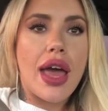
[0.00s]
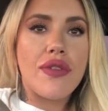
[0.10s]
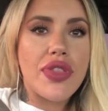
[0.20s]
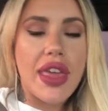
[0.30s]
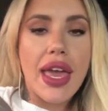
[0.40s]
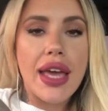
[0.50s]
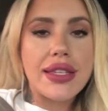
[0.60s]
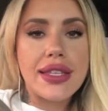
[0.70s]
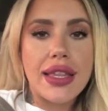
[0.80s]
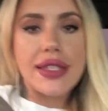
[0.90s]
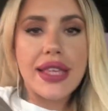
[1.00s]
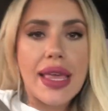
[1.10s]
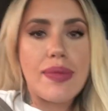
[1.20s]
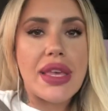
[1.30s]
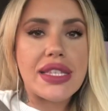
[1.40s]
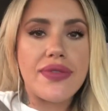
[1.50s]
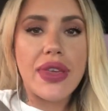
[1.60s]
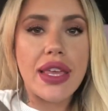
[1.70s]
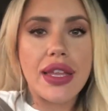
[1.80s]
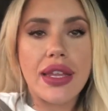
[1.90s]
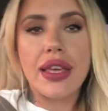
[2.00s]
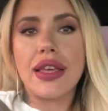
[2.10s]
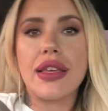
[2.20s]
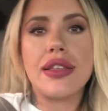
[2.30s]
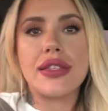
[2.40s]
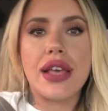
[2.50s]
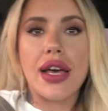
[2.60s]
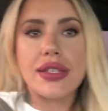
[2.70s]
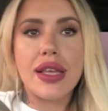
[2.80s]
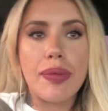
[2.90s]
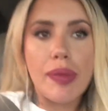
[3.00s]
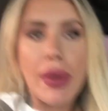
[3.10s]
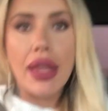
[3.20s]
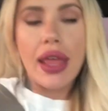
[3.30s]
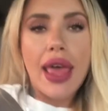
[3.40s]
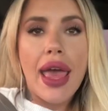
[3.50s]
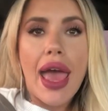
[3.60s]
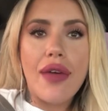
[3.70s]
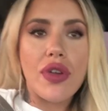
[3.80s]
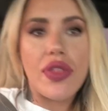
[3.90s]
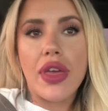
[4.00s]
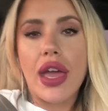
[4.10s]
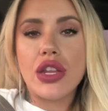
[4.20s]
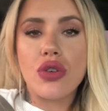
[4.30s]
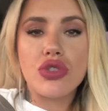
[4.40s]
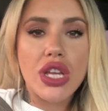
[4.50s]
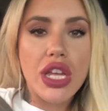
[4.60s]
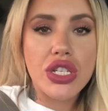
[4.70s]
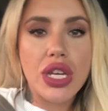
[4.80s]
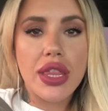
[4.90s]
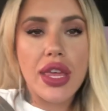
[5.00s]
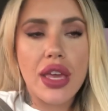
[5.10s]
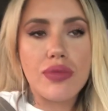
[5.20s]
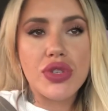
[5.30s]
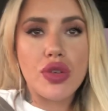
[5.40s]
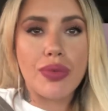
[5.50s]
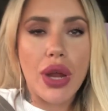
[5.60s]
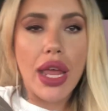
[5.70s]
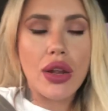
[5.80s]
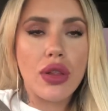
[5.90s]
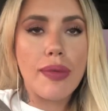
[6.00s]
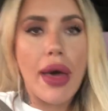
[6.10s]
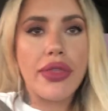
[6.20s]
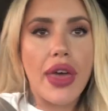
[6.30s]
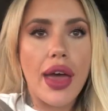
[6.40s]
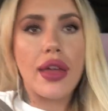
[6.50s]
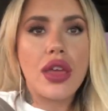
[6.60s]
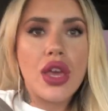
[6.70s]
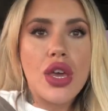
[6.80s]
Everything had stayed the same, his feed, his supplement, everything. I don't change anything. I'm super anal about that.